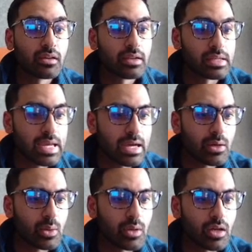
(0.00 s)

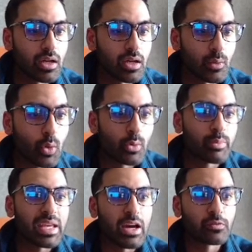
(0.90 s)
Now, what would
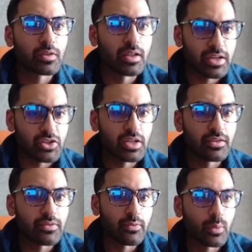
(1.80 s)
be helpful actually
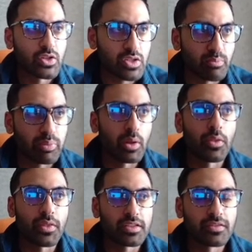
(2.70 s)
if we just
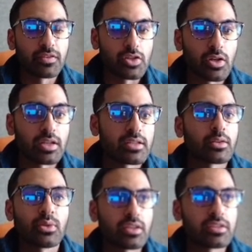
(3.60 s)
plot this visually so
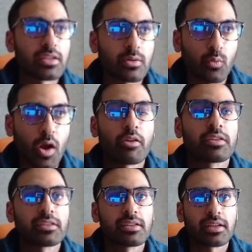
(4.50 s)
we can see where
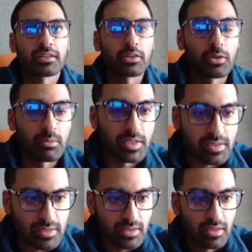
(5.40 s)
it's detecting
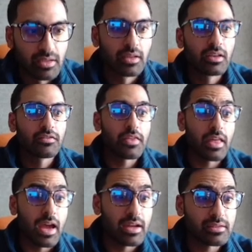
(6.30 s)
anomalies. For
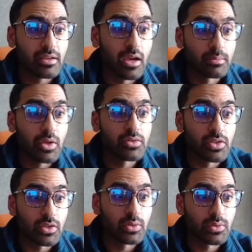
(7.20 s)
that, I'm going to
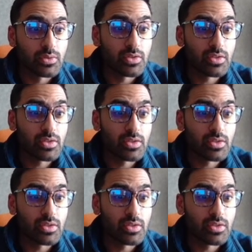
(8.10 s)
use.